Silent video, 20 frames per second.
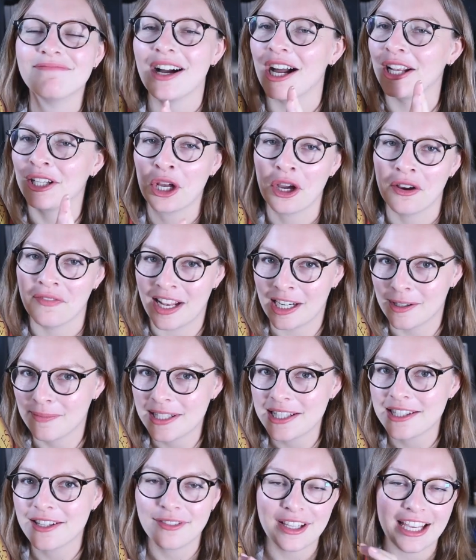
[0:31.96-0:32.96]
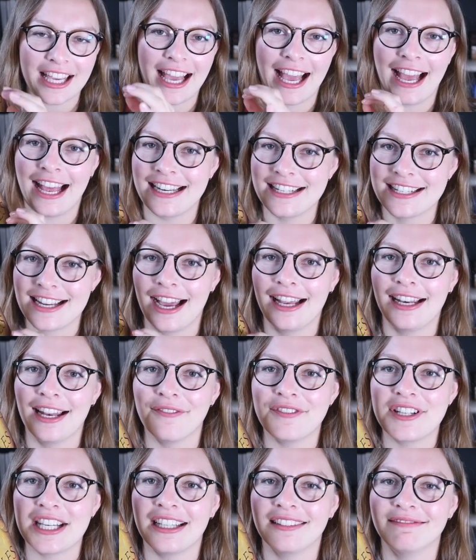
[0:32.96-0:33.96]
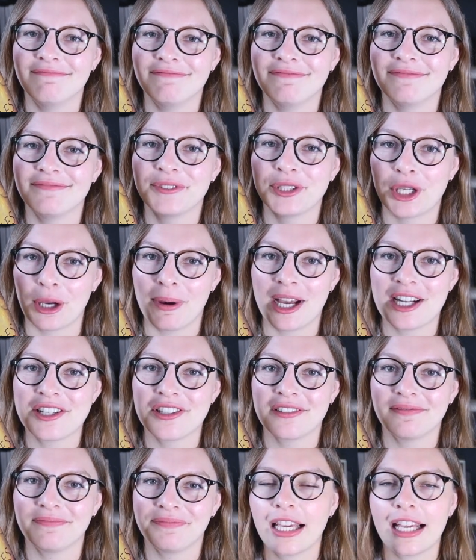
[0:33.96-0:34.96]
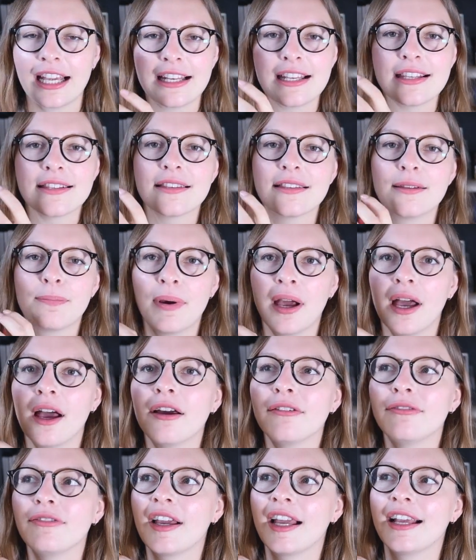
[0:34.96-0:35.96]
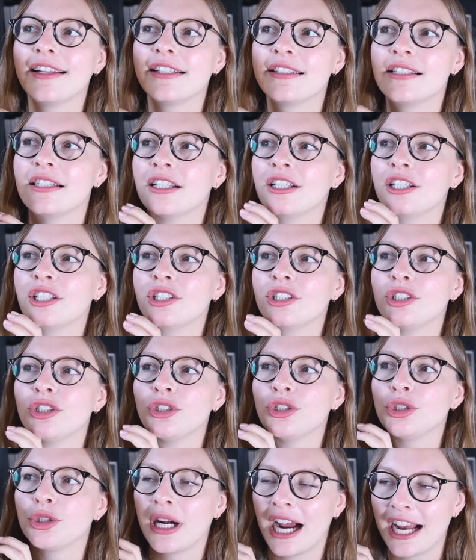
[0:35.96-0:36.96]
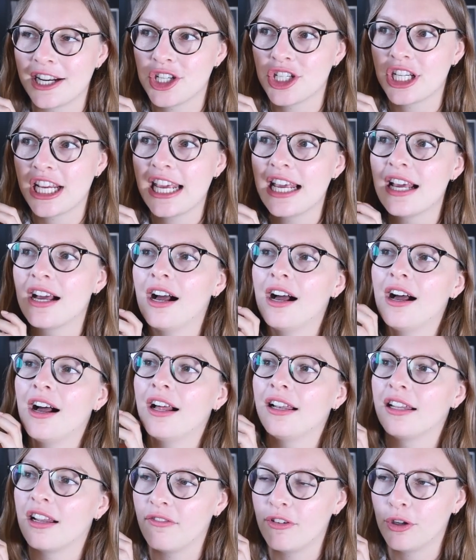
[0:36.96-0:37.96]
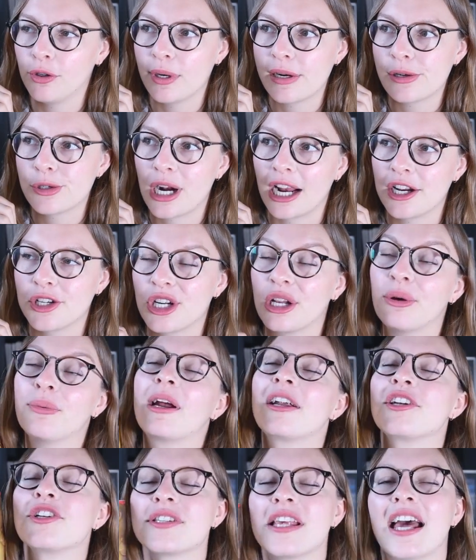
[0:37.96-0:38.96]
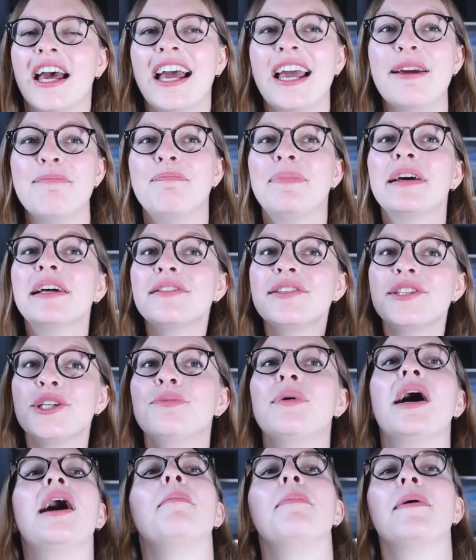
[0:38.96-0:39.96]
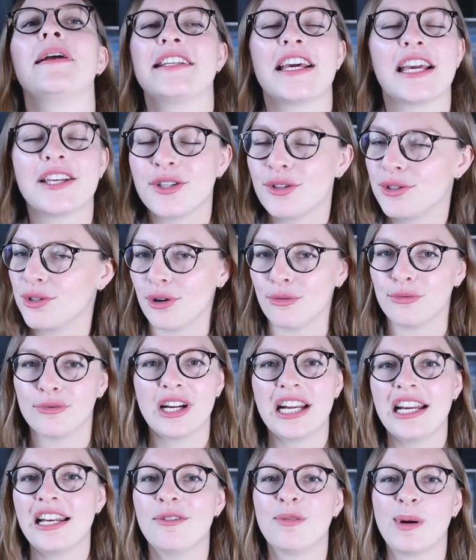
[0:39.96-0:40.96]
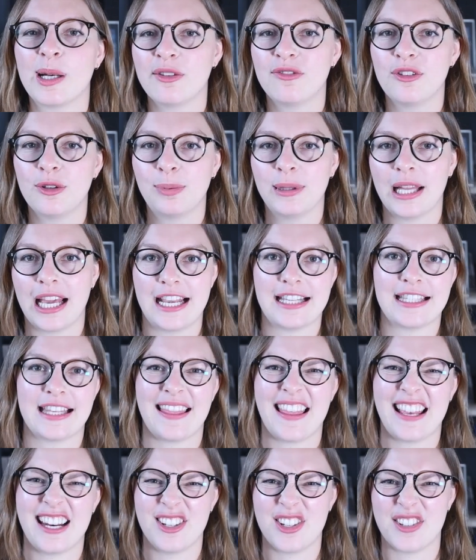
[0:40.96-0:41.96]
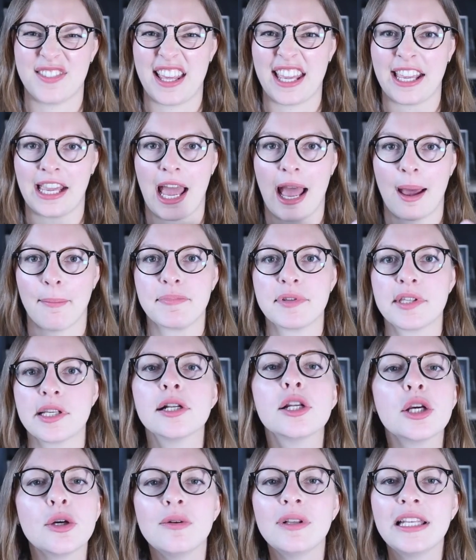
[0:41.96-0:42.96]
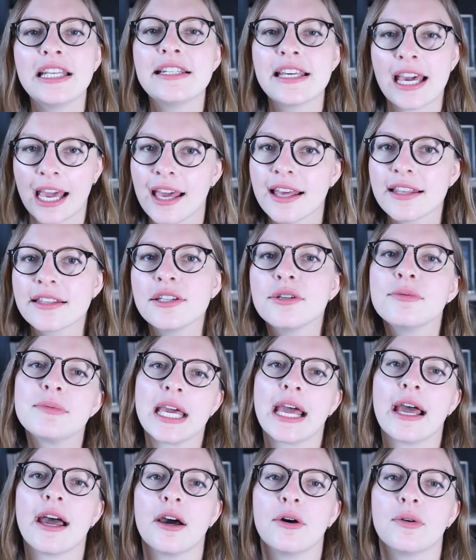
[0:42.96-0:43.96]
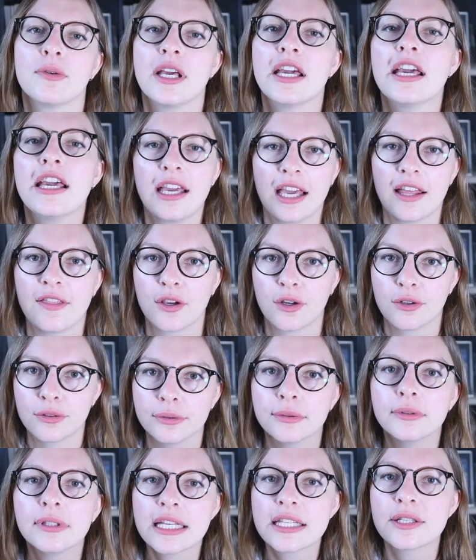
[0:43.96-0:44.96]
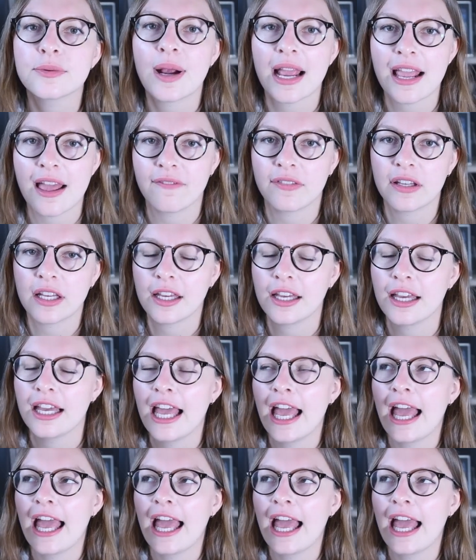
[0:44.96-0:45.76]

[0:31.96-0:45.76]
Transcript: a lot of elements of it, and I loved it so much. It is the perfect tragedy, love a Greek tragedy, where it builds you up, it takes you to a really wonderful place, and then it just like absolutely tears you down in the cruelest way ever,